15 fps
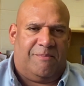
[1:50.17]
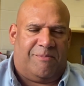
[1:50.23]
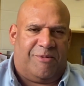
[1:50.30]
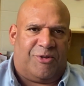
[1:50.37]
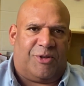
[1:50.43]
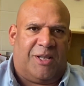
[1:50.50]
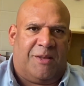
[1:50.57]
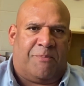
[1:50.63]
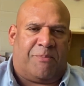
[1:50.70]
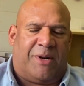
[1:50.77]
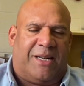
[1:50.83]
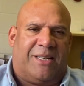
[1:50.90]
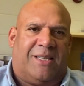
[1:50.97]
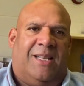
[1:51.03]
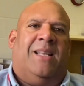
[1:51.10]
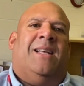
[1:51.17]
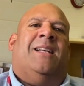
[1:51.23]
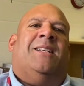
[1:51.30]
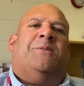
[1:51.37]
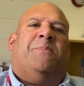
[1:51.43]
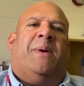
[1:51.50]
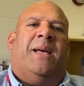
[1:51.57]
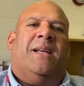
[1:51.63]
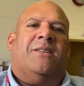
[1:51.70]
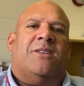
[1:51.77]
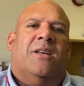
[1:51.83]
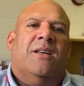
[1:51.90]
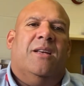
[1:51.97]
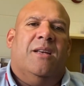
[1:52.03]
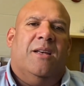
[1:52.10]
some of the practical aspects
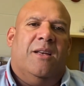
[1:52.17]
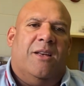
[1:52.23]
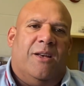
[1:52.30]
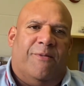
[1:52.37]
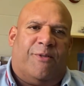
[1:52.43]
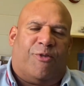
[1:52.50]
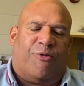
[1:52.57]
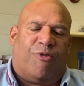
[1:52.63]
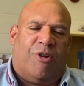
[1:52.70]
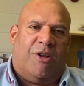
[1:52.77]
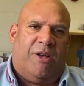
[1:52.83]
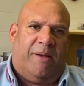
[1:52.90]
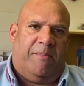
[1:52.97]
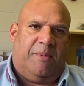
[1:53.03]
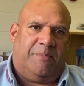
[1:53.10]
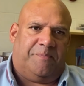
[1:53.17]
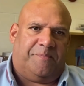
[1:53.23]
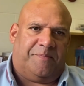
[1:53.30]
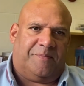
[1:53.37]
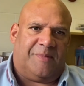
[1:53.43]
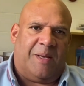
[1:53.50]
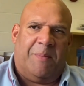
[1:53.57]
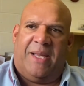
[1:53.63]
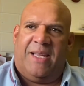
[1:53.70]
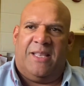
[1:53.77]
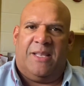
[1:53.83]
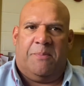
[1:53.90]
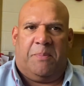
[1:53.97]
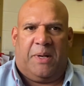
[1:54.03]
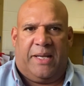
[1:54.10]
of crime, be it
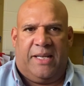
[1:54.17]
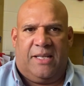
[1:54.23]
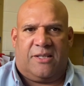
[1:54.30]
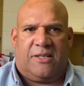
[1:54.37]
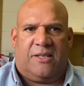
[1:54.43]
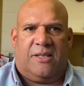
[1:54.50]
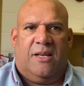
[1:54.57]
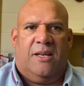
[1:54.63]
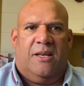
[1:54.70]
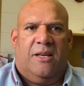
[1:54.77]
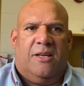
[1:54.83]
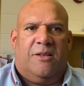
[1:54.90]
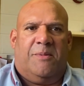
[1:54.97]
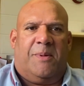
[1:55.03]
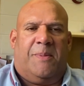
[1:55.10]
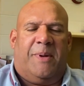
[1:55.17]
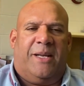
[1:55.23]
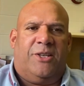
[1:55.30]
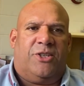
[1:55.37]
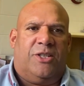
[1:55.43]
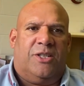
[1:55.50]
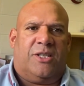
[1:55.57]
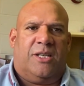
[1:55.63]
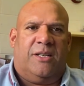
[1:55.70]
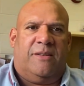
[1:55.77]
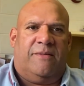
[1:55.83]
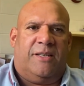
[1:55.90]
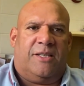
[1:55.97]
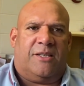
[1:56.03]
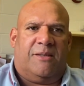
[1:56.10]
the police, the probation
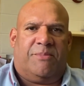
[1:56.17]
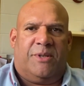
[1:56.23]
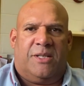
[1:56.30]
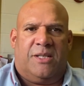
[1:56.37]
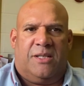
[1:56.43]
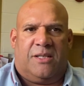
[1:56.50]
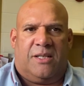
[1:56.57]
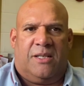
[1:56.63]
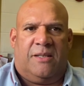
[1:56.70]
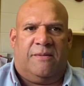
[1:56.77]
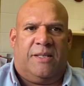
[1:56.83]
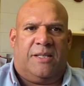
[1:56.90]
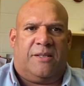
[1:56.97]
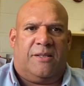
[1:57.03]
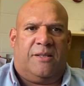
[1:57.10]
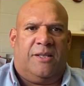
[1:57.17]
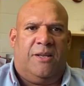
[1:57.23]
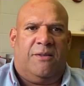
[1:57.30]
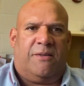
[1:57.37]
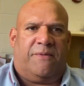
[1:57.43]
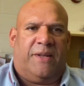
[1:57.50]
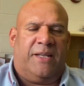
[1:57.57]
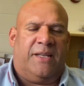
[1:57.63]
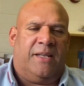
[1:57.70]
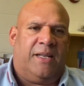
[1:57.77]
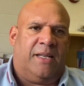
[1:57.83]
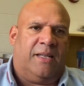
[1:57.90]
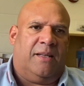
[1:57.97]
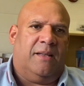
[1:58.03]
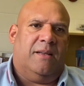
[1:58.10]
service, the prison service, the youth
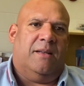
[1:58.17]
offending,